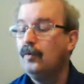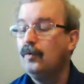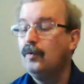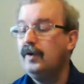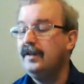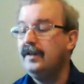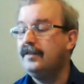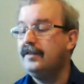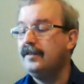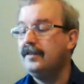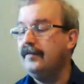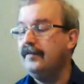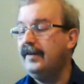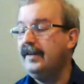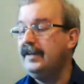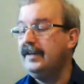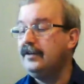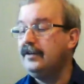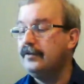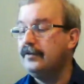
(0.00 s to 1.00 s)
with a
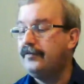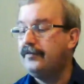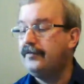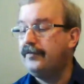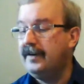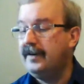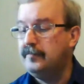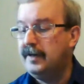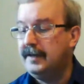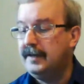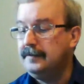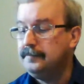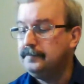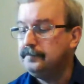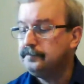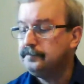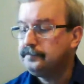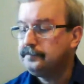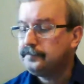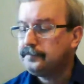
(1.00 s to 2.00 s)
very good friend of mine.
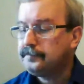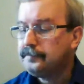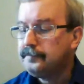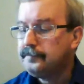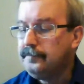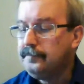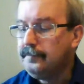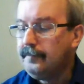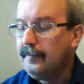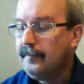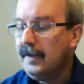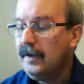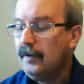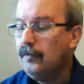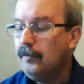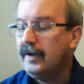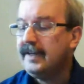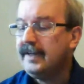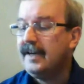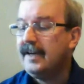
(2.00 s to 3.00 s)

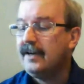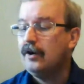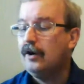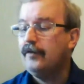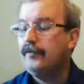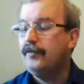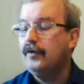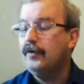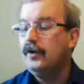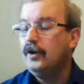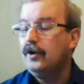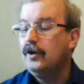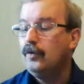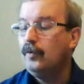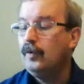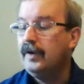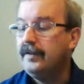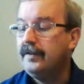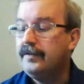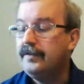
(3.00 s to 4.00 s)
We kick off
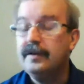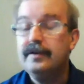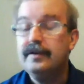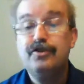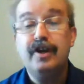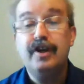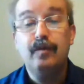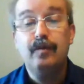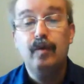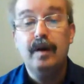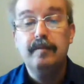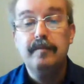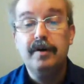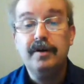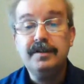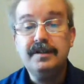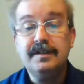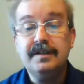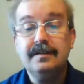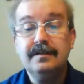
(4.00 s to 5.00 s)
with Jane
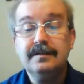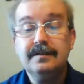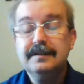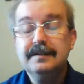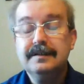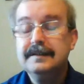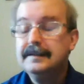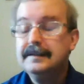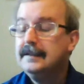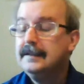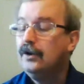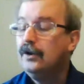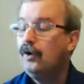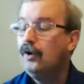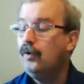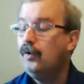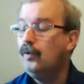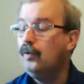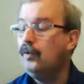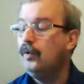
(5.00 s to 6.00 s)
Wilmot,
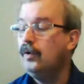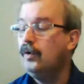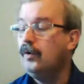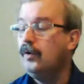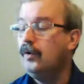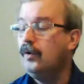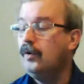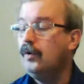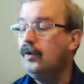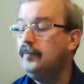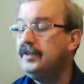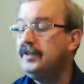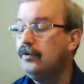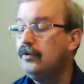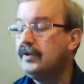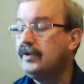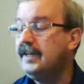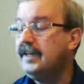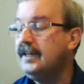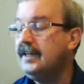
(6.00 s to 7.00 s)
who will
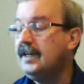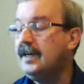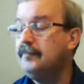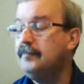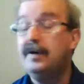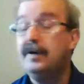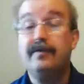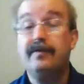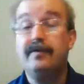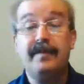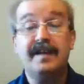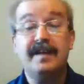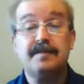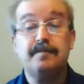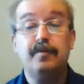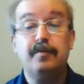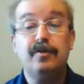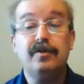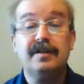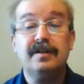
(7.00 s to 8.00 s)
be talking about
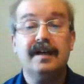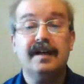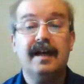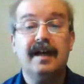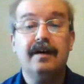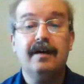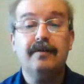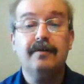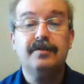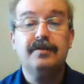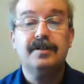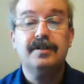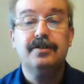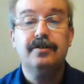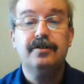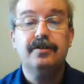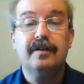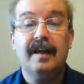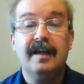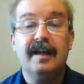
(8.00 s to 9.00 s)
Facebook and how
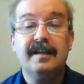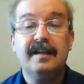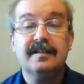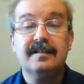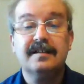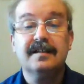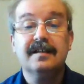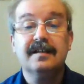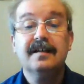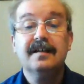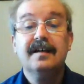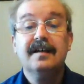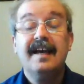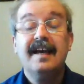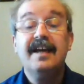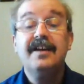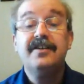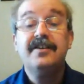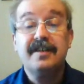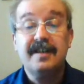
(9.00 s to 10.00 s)
to turn likers
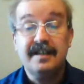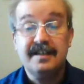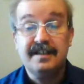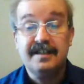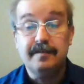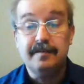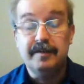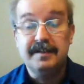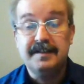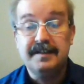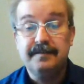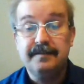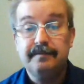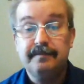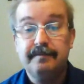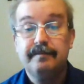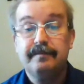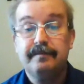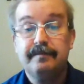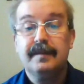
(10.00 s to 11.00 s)
into
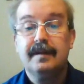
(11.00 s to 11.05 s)
customers.